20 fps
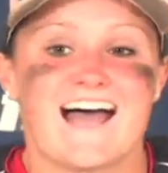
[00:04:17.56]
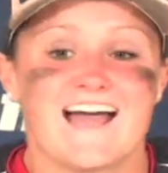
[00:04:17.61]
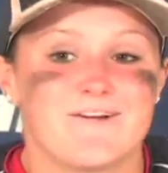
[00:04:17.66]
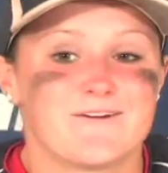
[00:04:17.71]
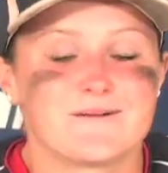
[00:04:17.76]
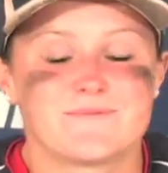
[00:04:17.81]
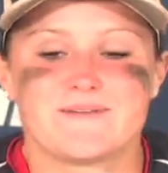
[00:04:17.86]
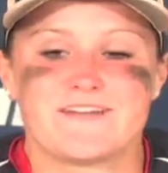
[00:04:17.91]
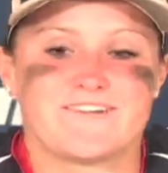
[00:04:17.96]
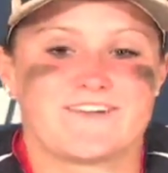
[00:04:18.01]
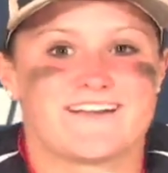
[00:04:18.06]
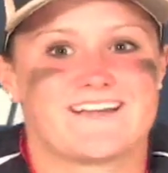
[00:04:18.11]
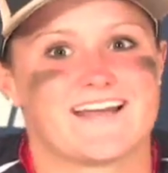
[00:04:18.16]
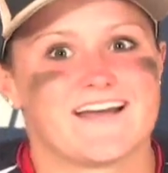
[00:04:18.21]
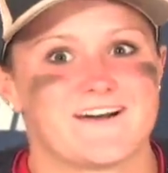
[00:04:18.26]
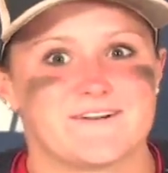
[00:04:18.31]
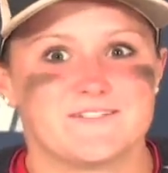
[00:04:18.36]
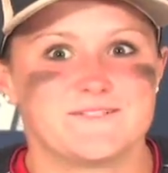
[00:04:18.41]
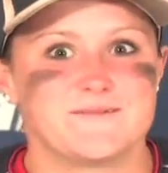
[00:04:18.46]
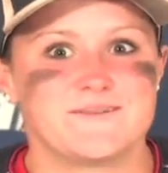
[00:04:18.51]
I want to play right
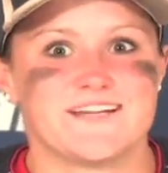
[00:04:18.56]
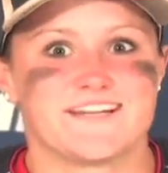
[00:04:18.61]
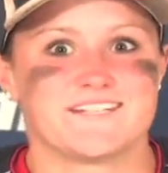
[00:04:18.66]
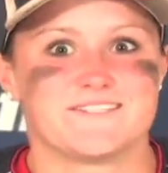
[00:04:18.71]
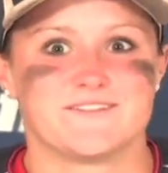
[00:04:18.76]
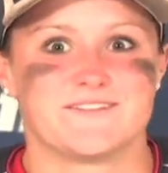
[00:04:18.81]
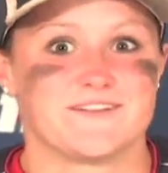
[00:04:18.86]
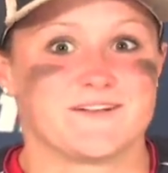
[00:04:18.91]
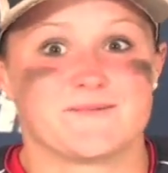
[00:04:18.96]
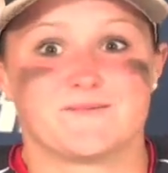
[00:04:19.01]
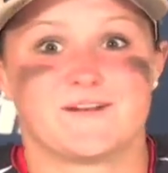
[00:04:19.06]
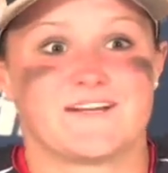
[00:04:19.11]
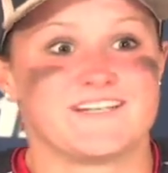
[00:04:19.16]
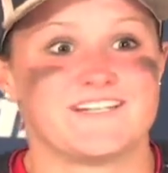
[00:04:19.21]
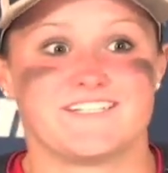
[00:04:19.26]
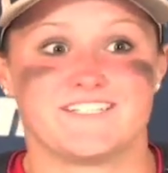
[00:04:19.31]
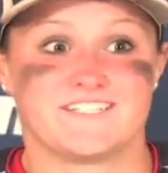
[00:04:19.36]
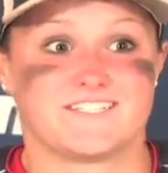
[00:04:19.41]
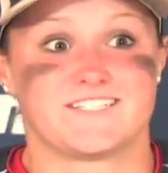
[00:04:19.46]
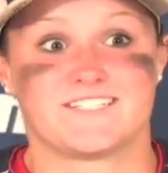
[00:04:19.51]
now, to be honest with you. I'm ready
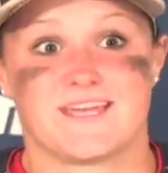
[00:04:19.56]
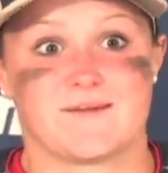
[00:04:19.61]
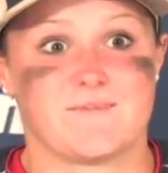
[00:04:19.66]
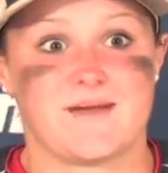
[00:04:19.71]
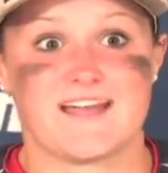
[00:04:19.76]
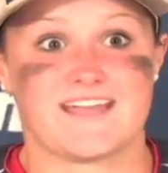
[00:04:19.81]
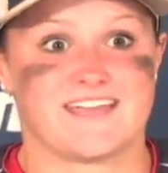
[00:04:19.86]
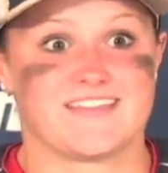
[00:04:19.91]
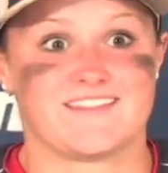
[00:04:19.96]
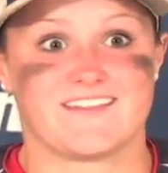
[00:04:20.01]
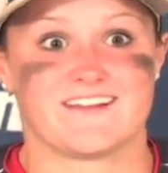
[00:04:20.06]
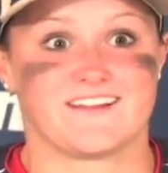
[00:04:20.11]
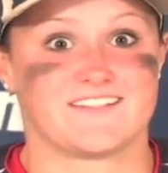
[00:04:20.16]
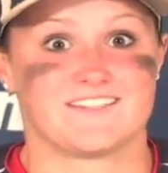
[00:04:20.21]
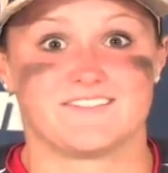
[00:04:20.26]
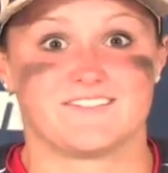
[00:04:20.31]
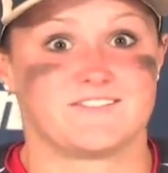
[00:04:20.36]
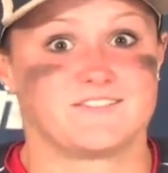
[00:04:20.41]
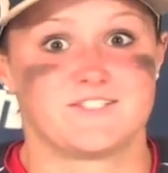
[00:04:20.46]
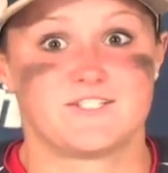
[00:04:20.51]
to just get back in there
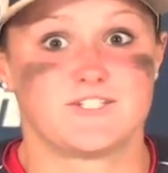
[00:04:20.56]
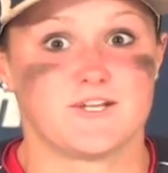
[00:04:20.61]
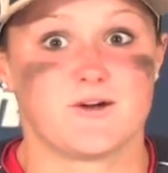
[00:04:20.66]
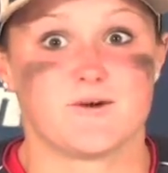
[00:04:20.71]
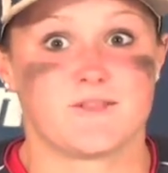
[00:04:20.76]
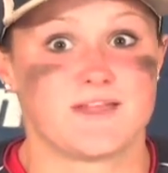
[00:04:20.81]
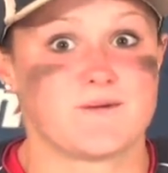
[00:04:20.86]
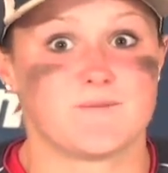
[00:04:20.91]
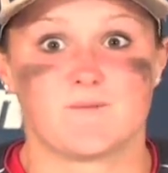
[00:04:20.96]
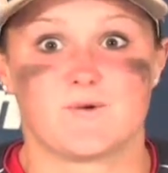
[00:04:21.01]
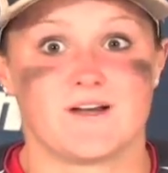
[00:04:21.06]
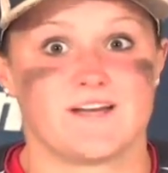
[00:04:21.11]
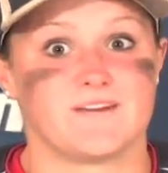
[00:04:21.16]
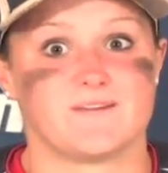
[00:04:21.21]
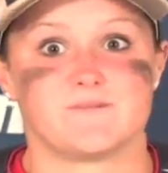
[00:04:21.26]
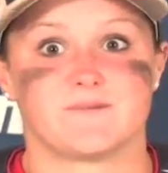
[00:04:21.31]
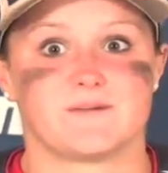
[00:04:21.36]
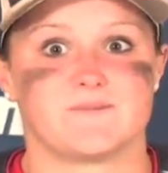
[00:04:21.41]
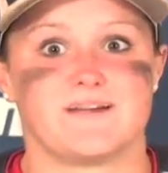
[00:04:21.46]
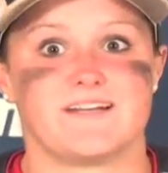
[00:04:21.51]
and show them what
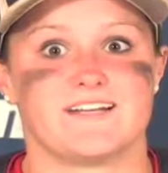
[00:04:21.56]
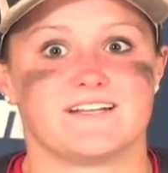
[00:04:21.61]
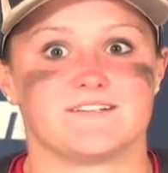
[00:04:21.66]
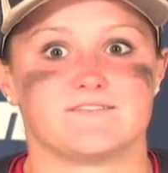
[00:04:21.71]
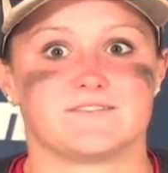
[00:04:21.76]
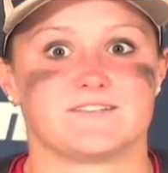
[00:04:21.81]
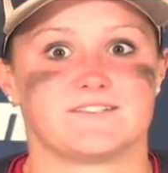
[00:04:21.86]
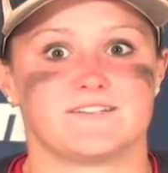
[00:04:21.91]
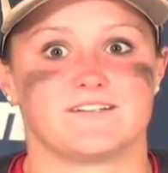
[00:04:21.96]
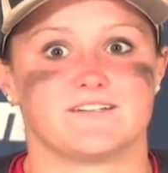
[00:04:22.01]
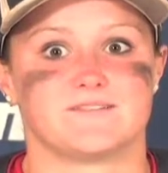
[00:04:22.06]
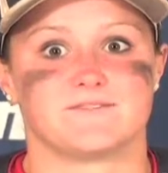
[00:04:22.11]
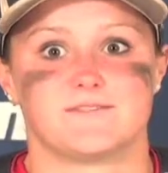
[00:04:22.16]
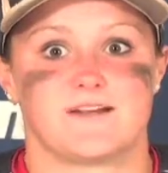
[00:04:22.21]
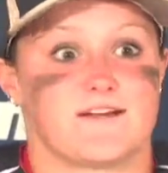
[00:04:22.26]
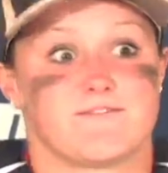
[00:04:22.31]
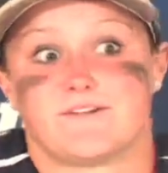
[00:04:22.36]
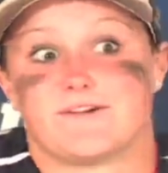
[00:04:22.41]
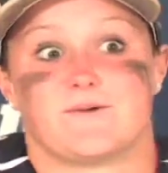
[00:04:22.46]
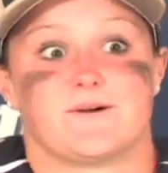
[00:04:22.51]
we're made of. So
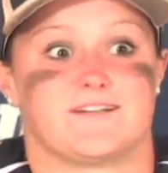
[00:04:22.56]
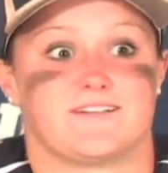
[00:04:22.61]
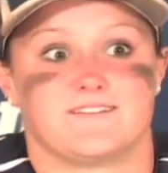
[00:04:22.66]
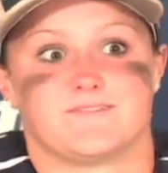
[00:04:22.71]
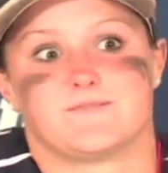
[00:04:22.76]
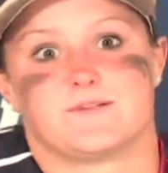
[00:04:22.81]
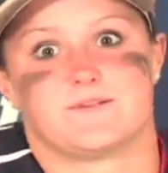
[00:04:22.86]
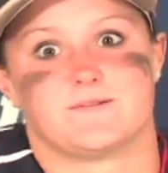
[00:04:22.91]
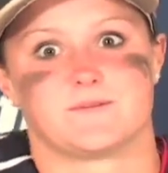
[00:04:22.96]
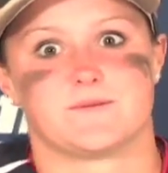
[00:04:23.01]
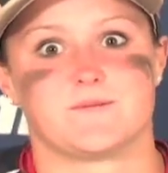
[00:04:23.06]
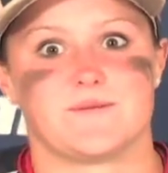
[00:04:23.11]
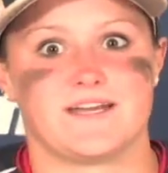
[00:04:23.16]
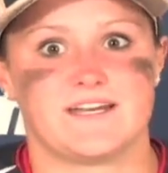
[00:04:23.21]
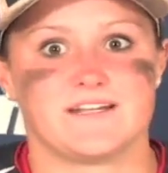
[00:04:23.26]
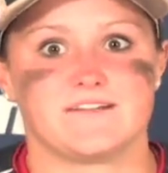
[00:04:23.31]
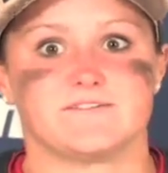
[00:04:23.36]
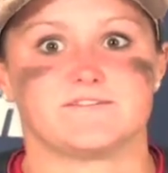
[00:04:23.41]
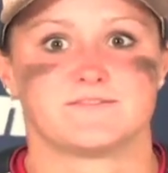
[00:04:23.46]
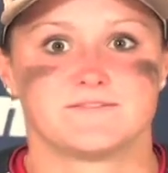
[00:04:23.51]
everyone, what we're
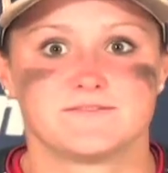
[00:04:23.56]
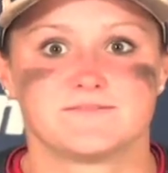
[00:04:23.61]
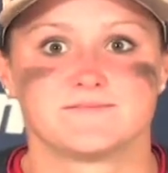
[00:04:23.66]
made of.